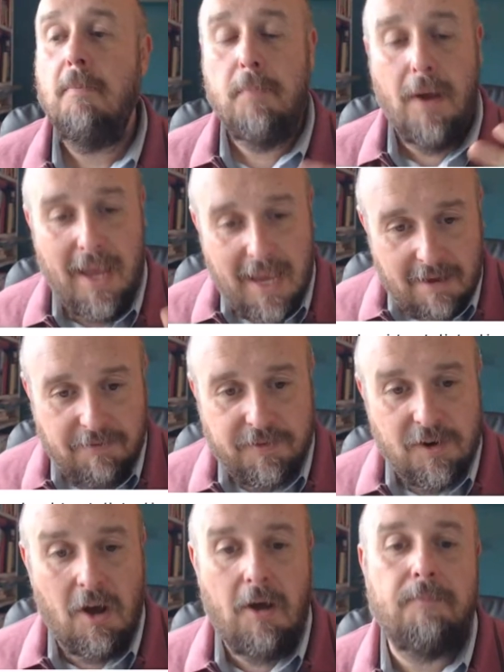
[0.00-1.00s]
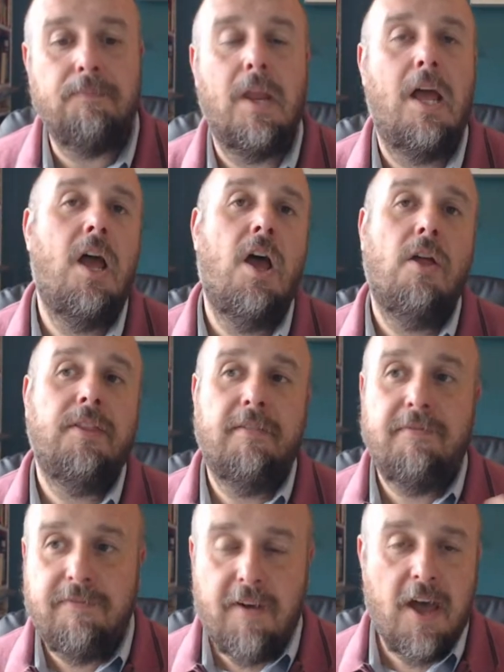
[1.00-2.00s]
But if not, the
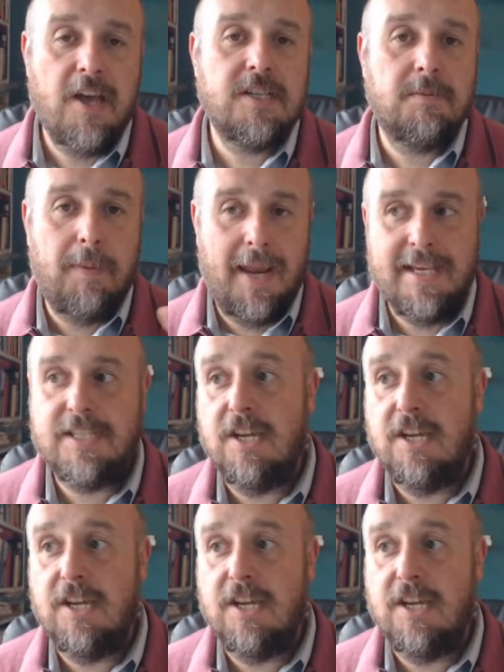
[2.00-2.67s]
first place